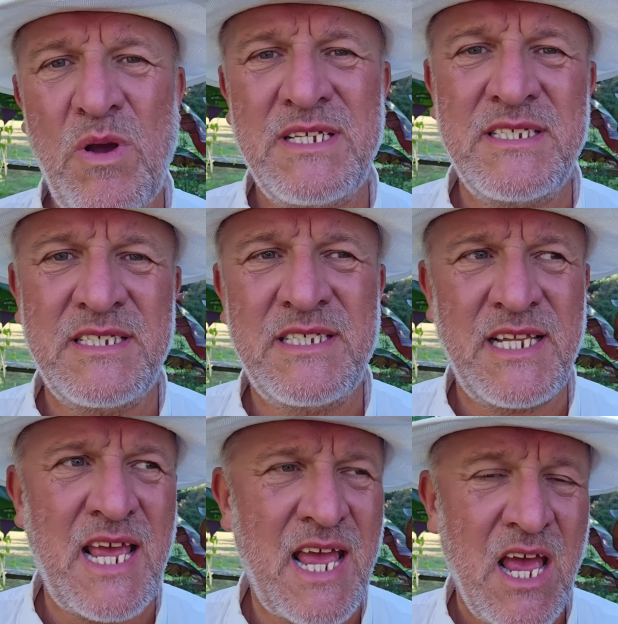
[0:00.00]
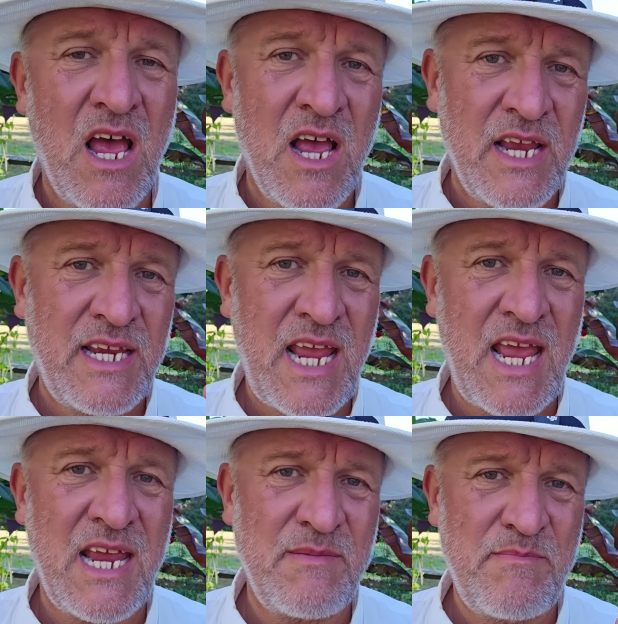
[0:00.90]
ones that
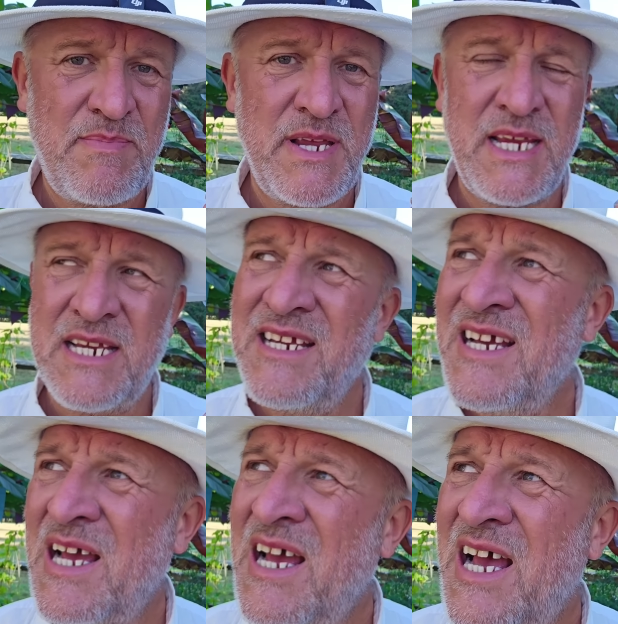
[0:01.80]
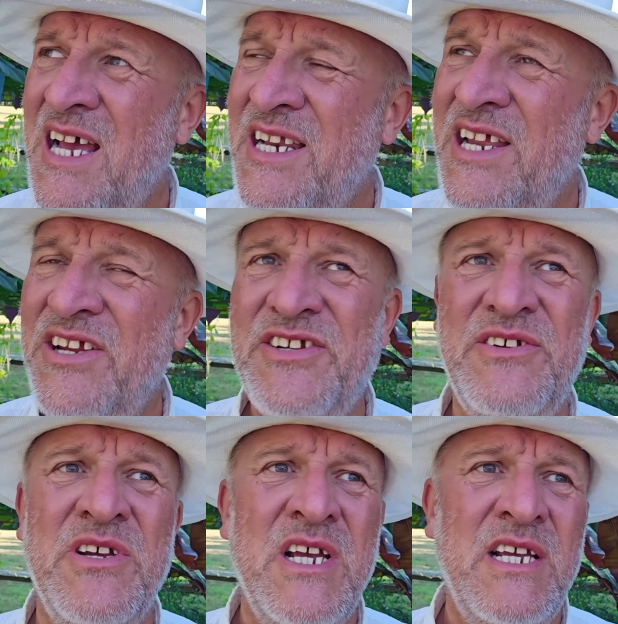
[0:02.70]
can be an
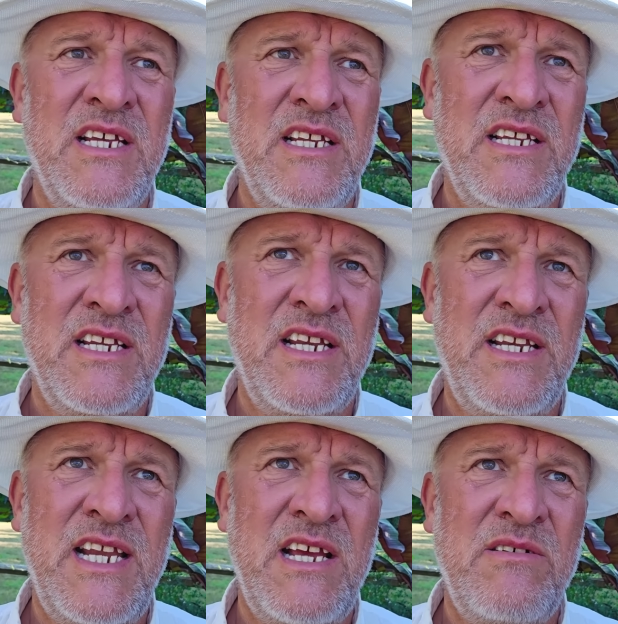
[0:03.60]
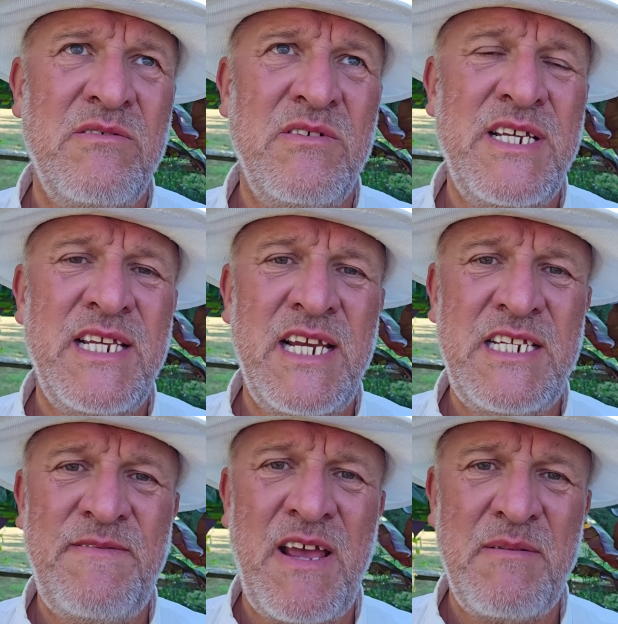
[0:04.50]
issue. Now, in the
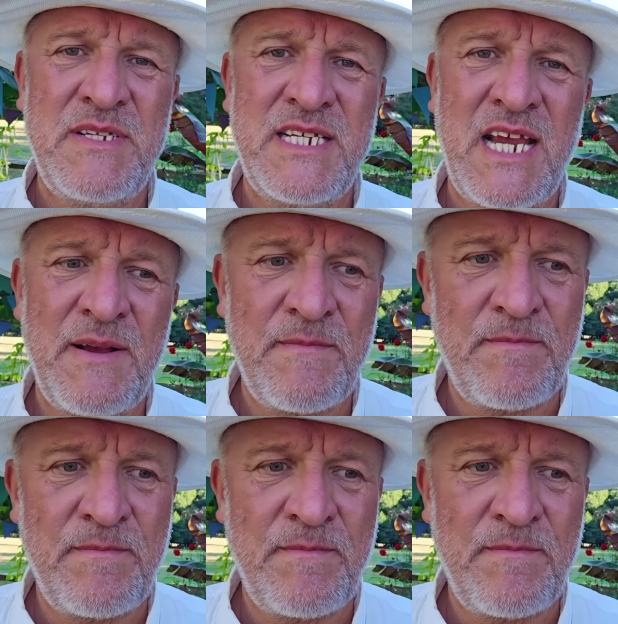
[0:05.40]
native habitat,